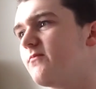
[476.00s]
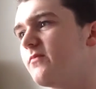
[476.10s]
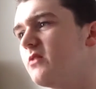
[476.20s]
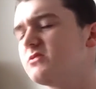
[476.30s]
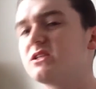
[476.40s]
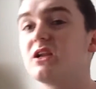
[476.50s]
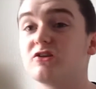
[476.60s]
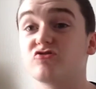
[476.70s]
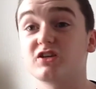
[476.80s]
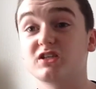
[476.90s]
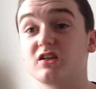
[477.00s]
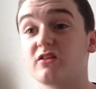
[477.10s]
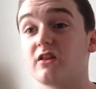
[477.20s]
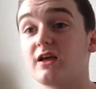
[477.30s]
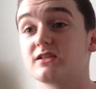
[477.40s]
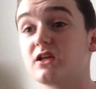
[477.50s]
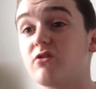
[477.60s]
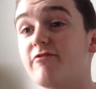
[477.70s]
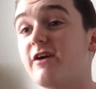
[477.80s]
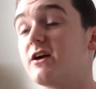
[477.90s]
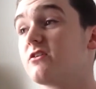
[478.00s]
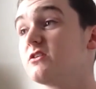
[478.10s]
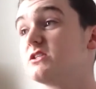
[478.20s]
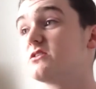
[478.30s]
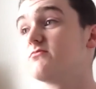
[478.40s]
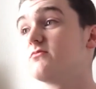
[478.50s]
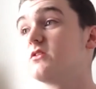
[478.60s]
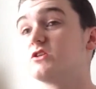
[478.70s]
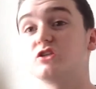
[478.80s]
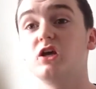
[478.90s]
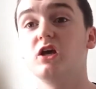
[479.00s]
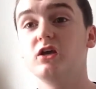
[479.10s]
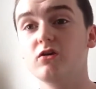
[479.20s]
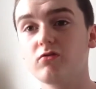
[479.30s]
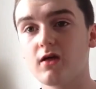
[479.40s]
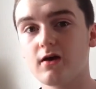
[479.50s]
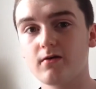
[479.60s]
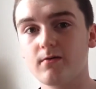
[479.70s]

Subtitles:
It was still interesting nonetheless, though. I recognise some you know that